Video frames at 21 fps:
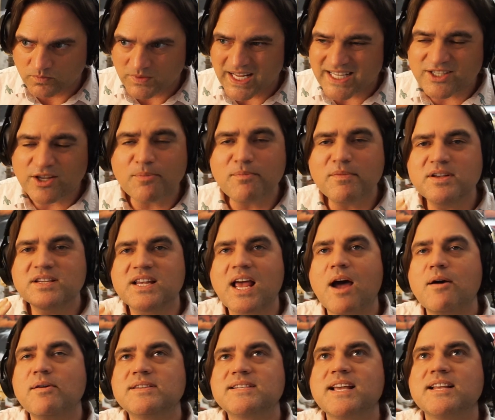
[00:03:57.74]
It's almost,
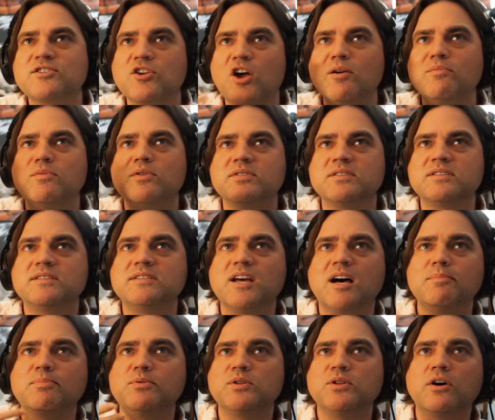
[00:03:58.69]
I would say it's almost
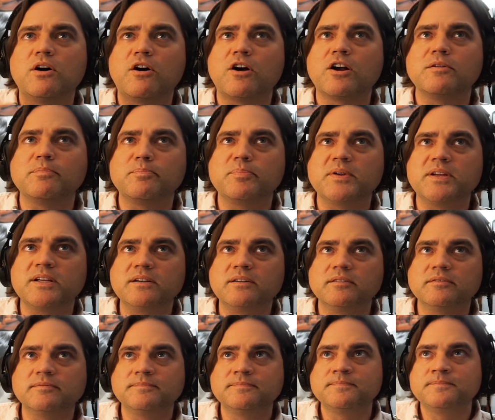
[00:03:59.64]
double a heartbeat.